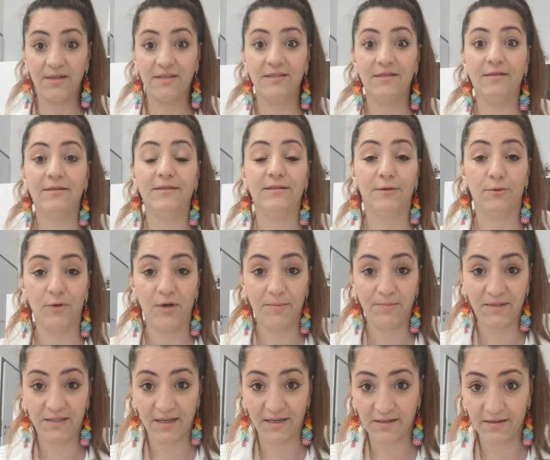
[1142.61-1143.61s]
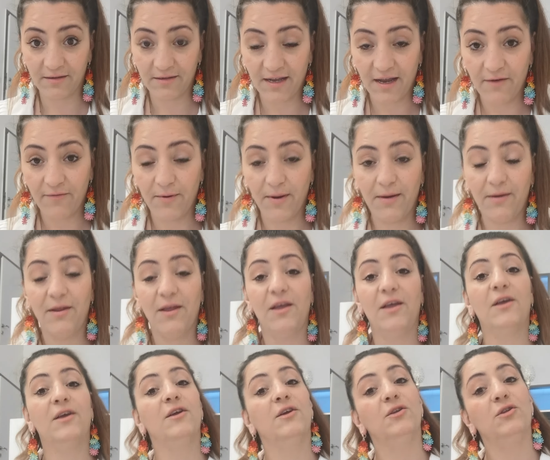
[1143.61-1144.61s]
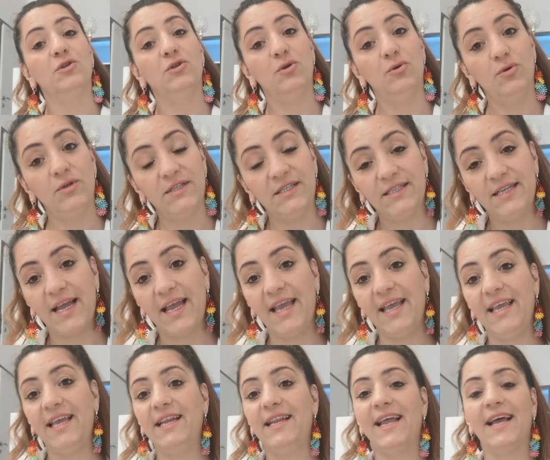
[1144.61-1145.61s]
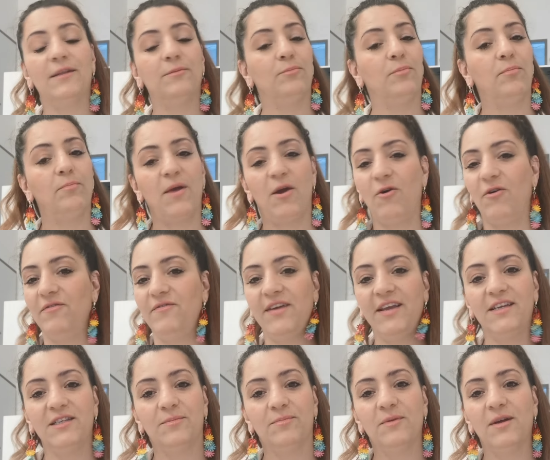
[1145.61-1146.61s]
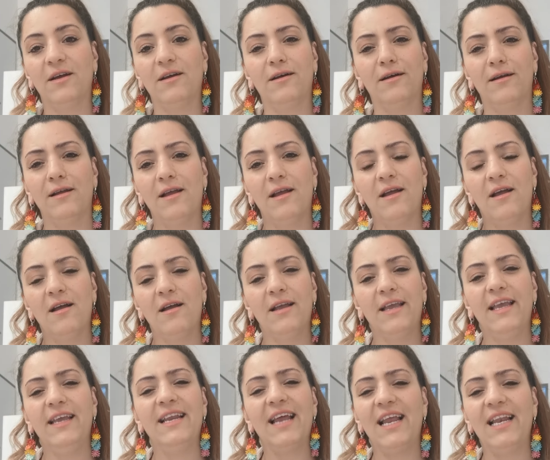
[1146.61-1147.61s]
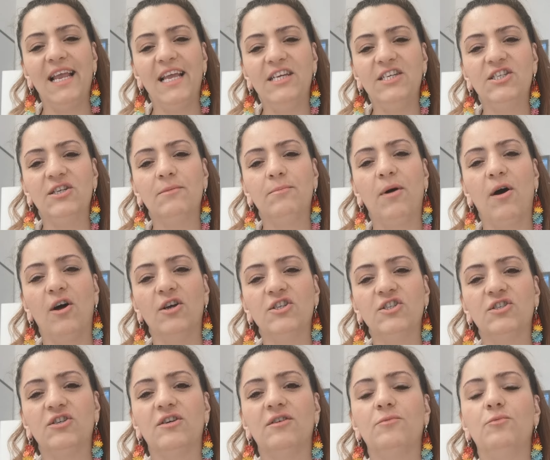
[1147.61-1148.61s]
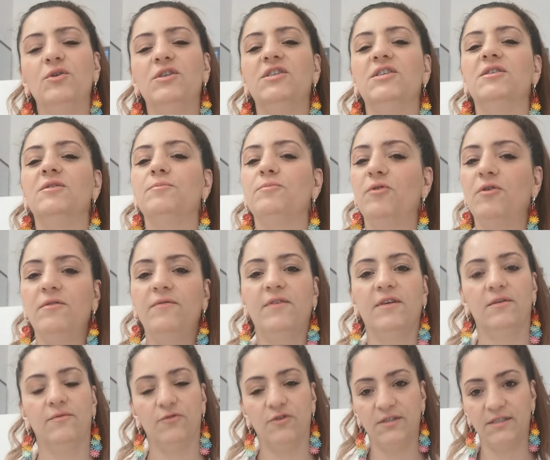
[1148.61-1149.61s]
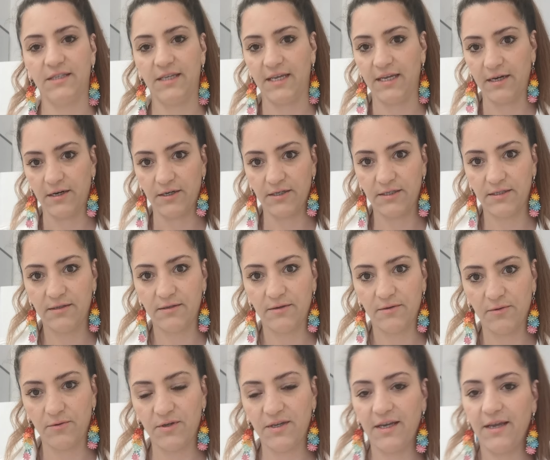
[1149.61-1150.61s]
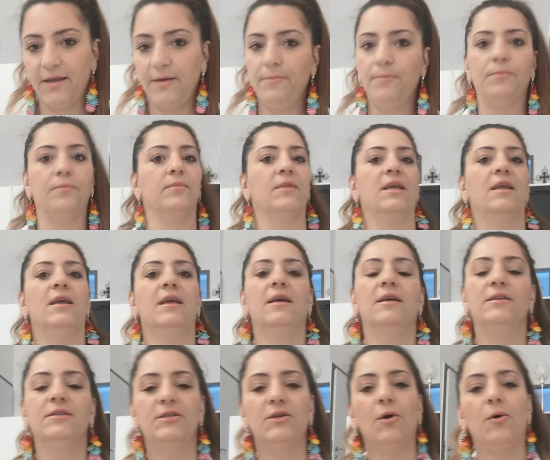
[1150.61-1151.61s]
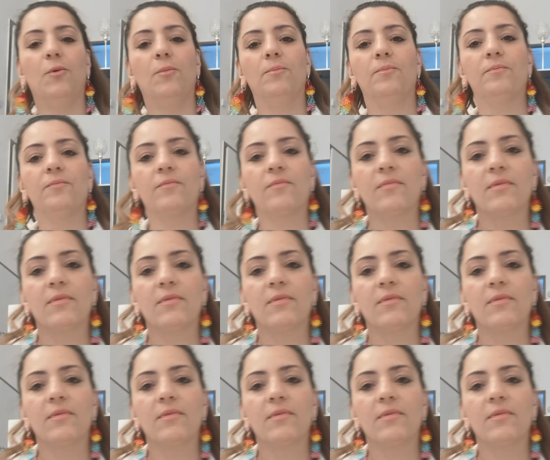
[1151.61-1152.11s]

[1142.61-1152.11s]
muscles, the ribs and the diaphragm, to stay in that perfect inhalation posture, which is perfect for singers, okay? So